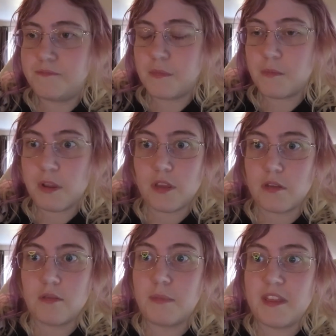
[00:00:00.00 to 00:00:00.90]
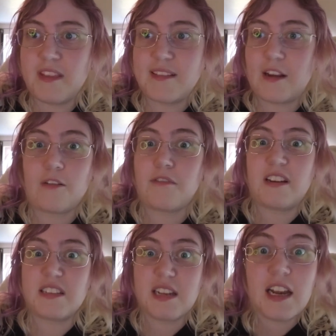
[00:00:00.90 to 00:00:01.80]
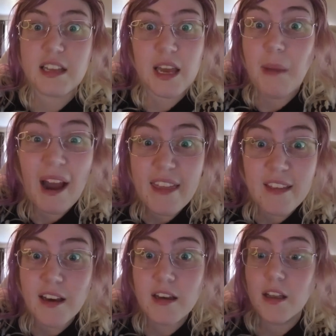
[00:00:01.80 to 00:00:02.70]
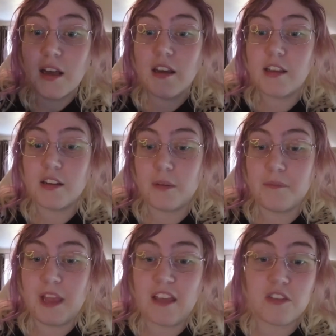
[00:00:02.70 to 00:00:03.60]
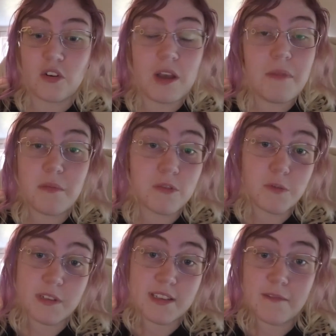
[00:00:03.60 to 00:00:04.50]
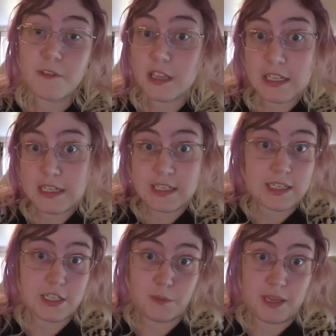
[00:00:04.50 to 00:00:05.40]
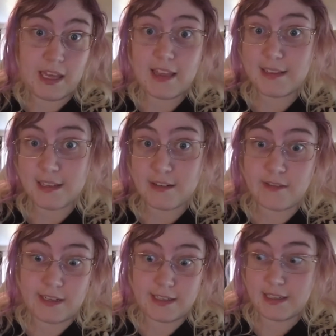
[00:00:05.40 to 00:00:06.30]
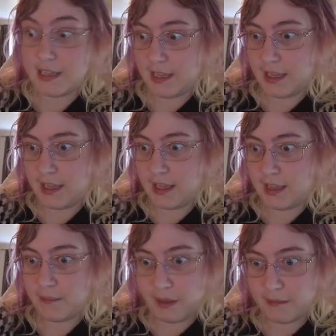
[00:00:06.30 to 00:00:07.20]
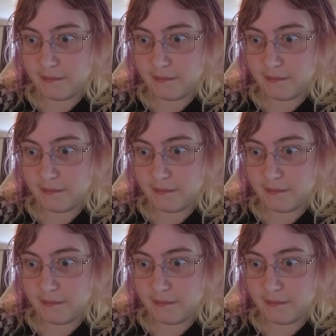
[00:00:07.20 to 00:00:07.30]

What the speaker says: been the sacrifice in Endgame either. You know, I thought it made much more sense for Clint to be the sacrifice. But,